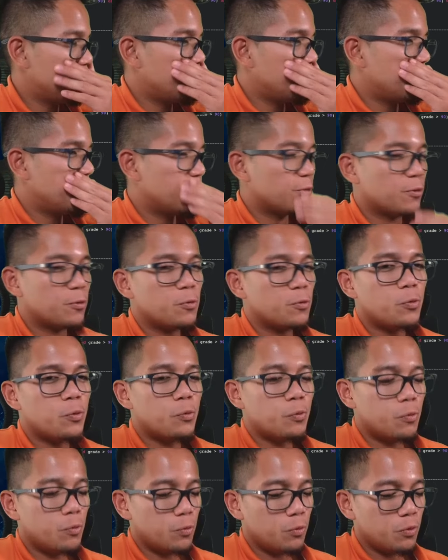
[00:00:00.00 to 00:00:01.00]
There's for
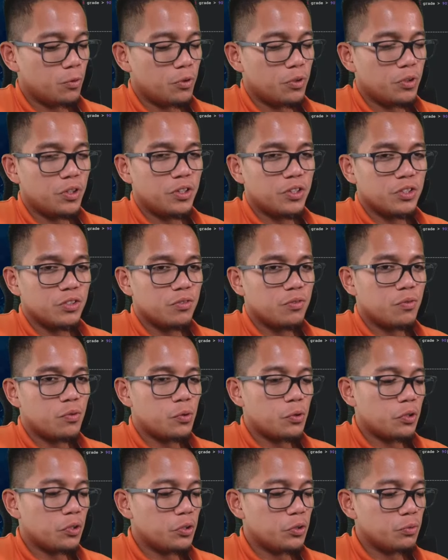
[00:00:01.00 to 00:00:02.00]

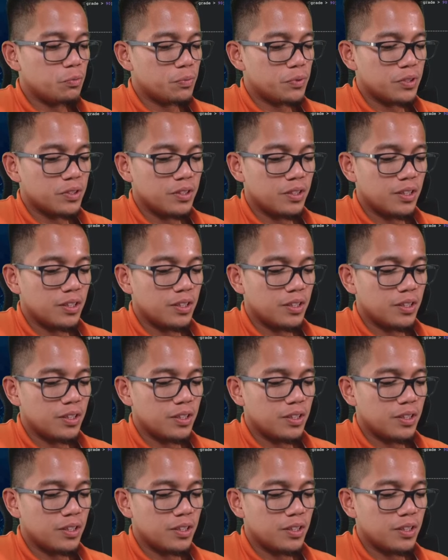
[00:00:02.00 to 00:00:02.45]
loops,